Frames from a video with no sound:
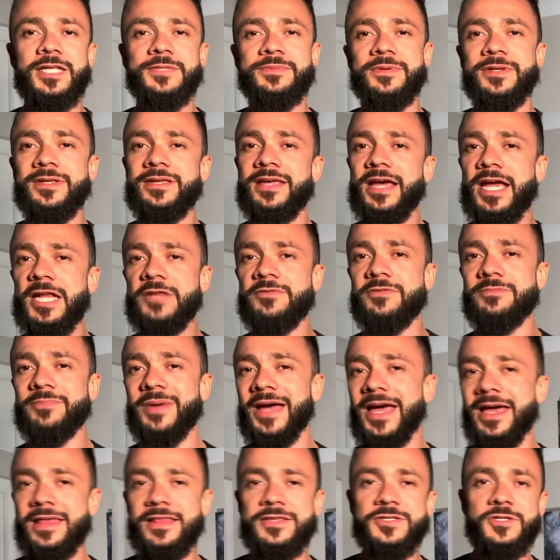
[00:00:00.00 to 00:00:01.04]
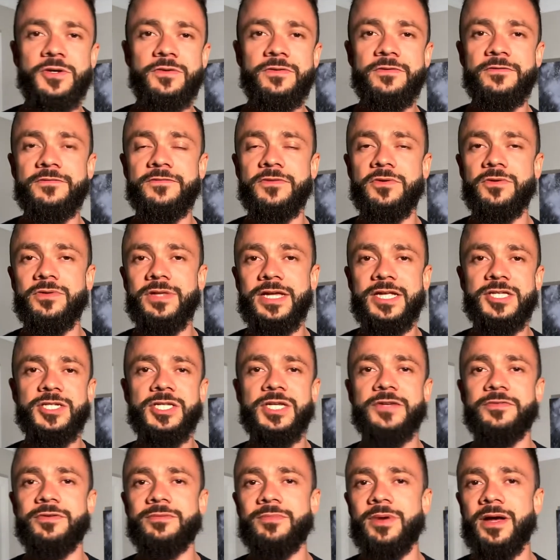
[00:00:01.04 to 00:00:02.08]
But again, if you're paying this off in full each and
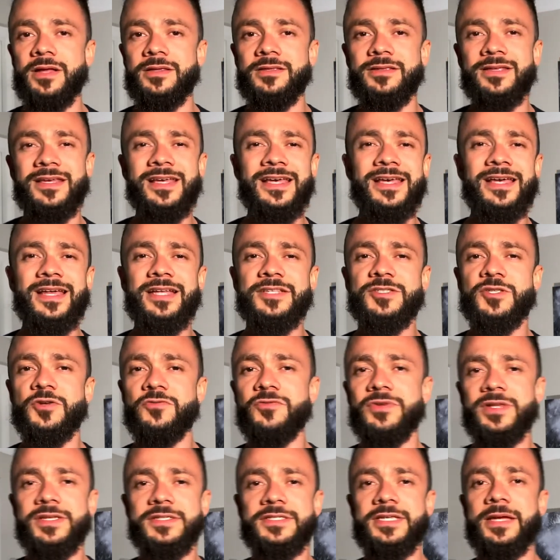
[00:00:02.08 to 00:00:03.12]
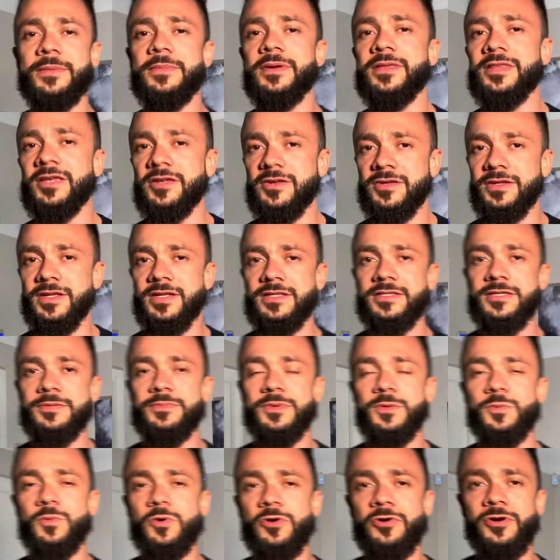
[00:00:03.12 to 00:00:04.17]
every month, it's not really something that you need to be
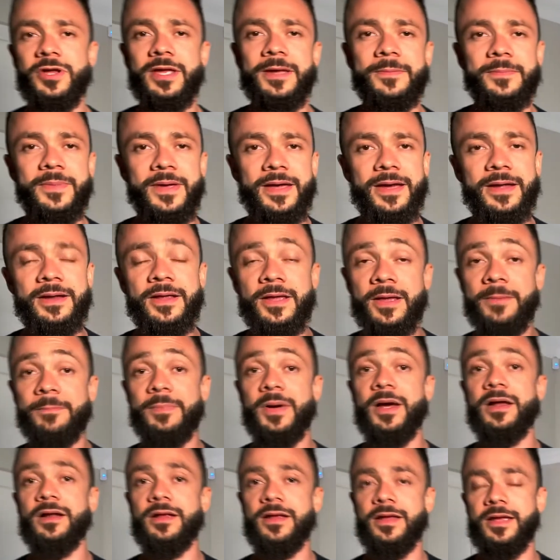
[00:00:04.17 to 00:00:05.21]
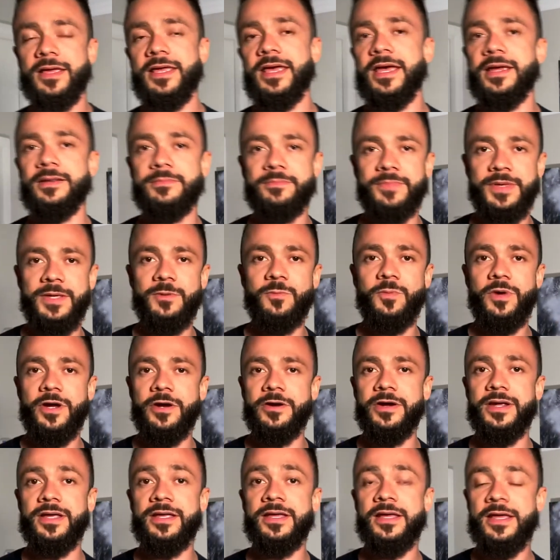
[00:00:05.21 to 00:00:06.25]
worrying about. But again, be
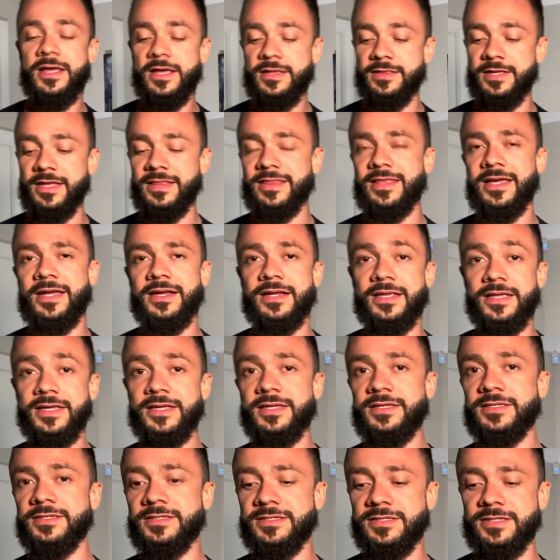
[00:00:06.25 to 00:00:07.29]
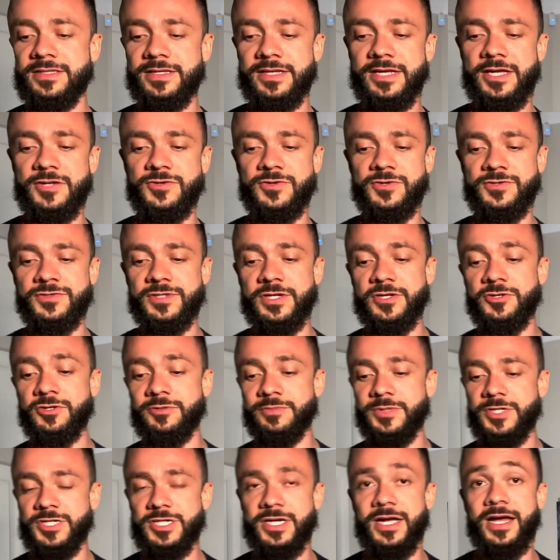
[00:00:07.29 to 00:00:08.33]
wary that that is the interest rate you'll be
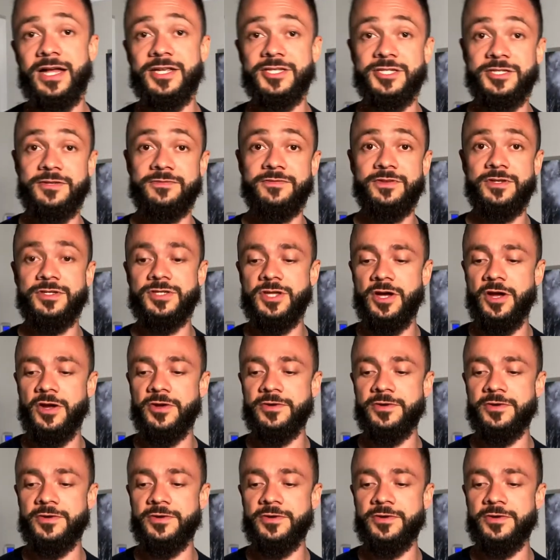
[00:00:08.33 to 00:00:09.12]
charged if you don't.